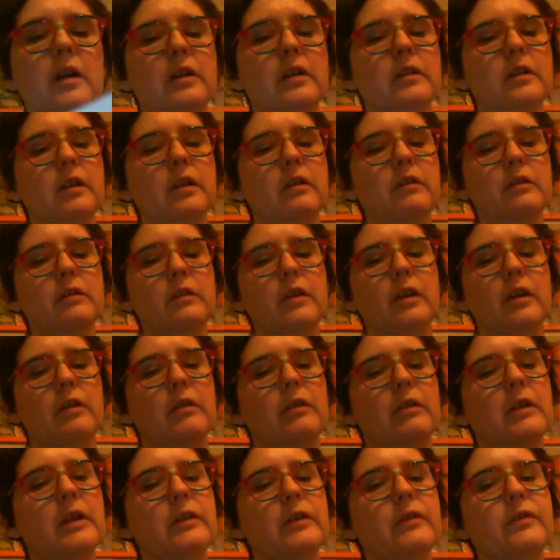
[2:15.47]
I don't
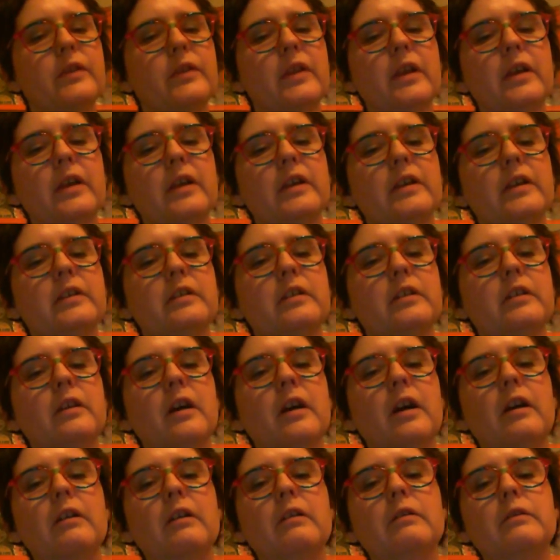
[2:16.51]
know if there is a
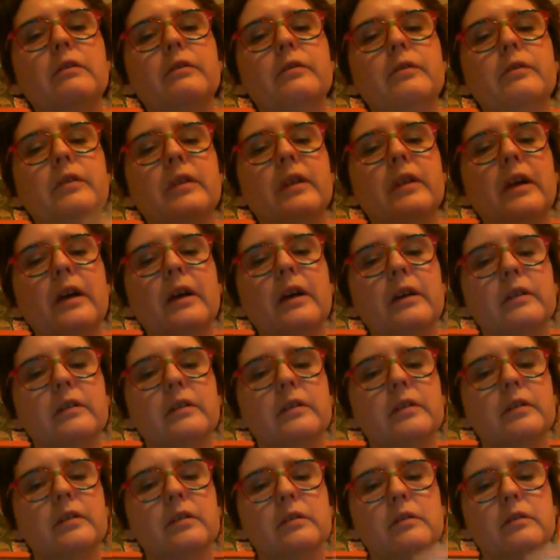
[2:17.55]
code for that
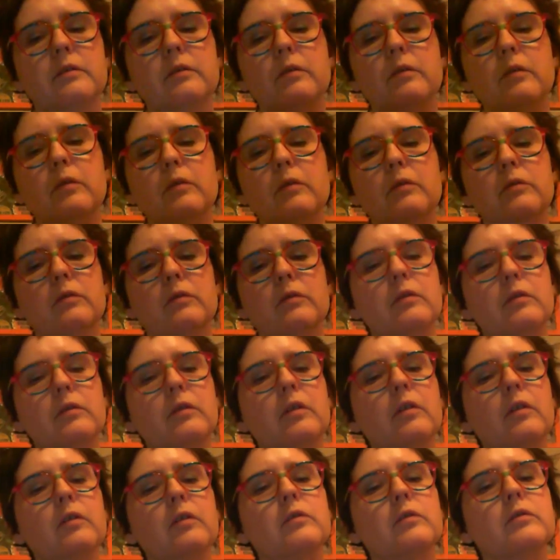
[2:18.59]
or
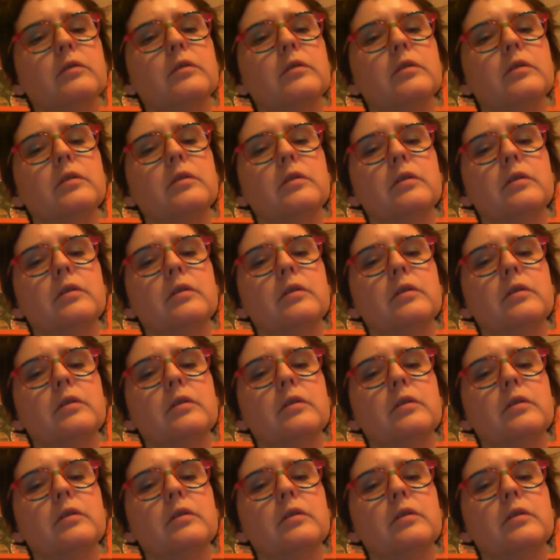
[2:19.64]
not.